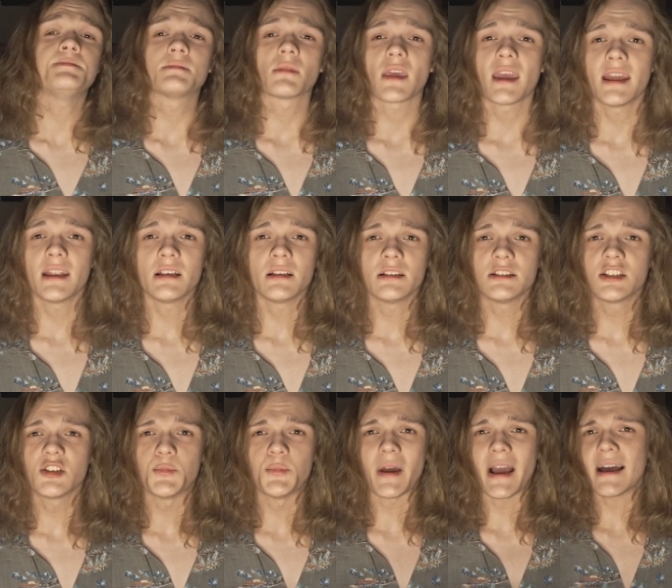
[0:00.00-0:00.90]
And
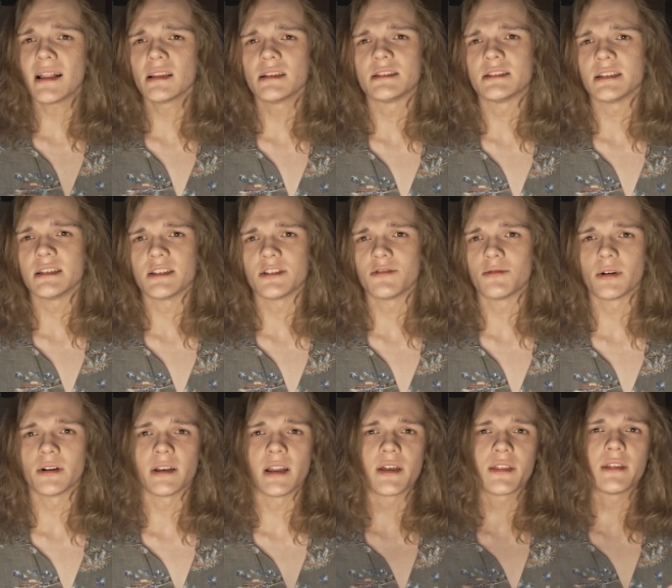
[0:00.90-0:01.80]
just balance it to
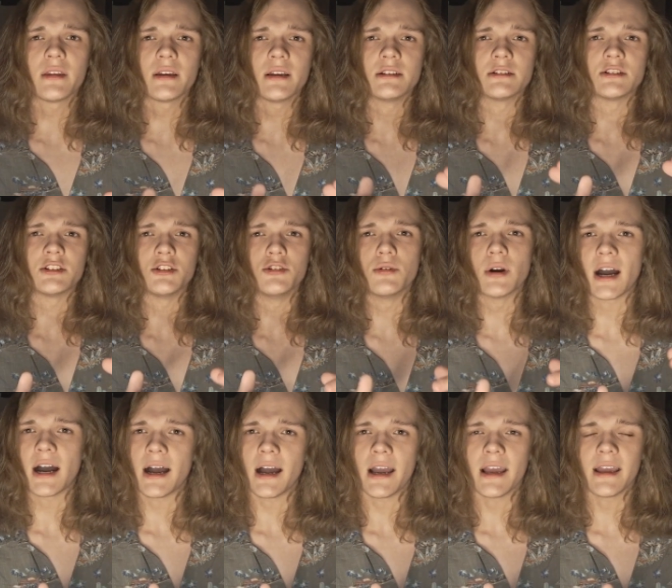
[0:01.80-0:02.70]
where nothing is too
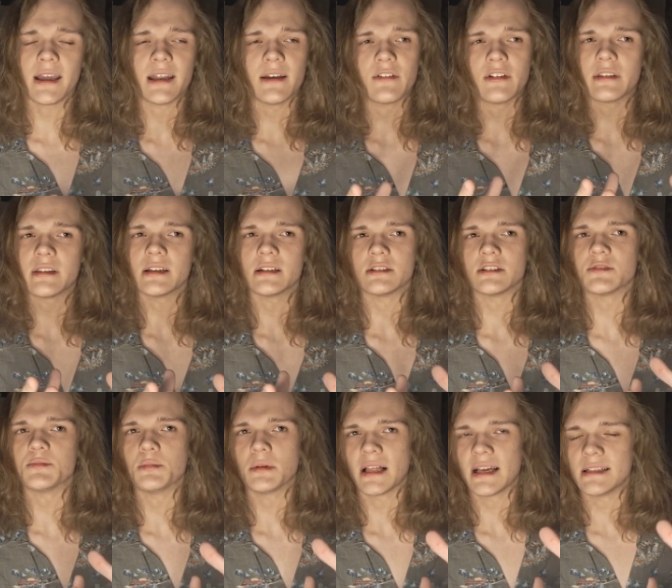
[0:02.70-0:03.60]
high and everything
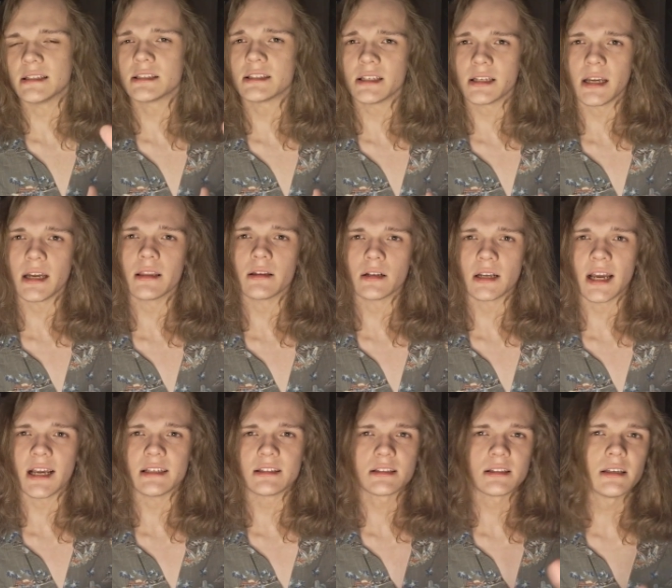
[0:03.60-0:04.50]
just blends together
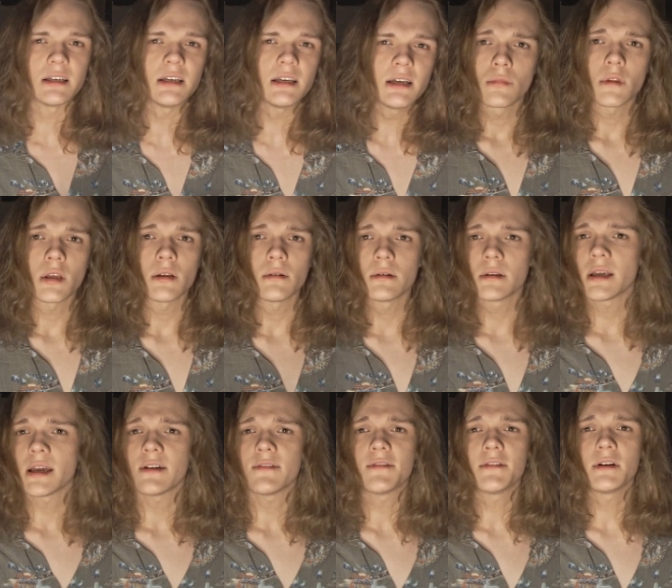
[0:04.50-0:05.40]
nicely. And
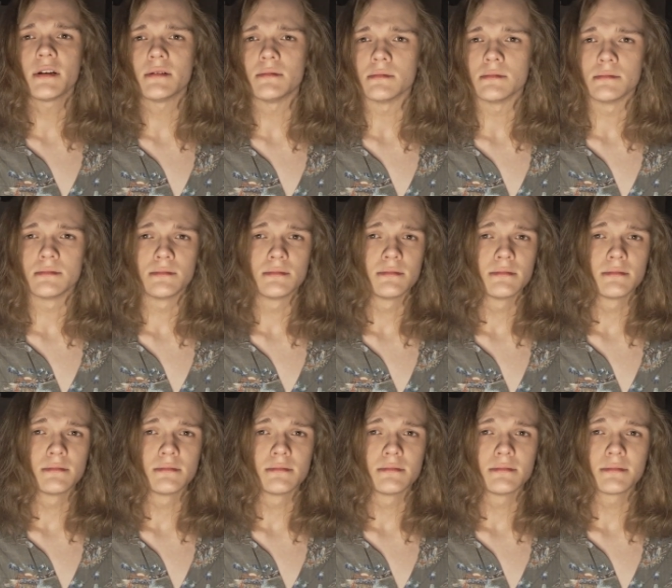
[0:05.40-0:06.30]
have fun.
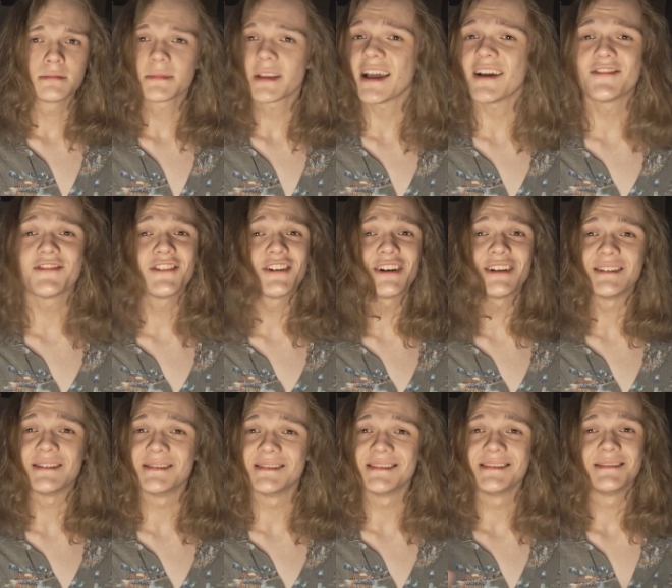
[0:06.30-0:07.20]
Have
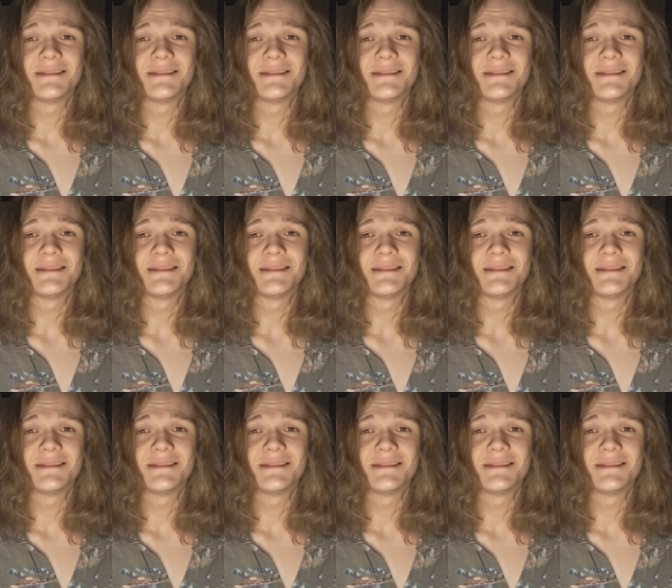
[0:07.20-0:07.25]
fun.